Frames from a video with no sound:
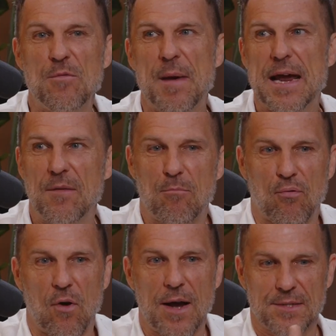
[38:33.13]
made
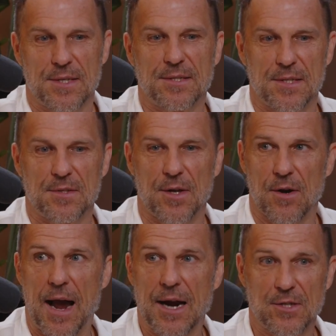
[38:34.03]
processes that
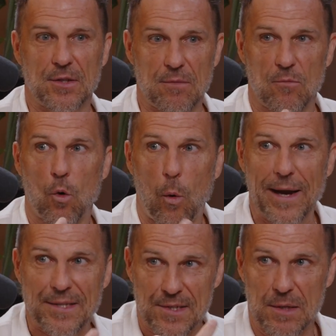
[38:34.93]
are actually
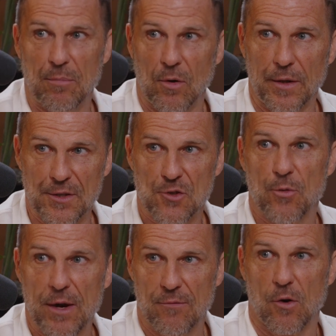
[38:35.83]
quite simple and
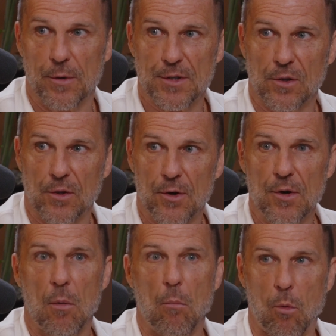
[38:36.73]
straightforward to
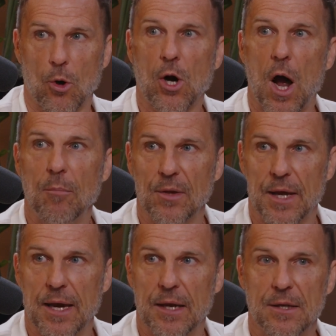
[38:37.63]
learn more
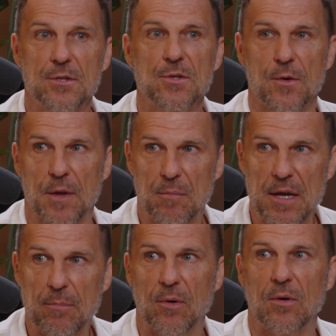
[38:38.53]
complicated so that
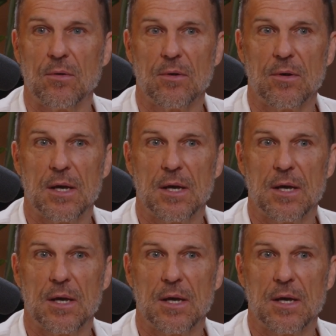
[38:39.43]
people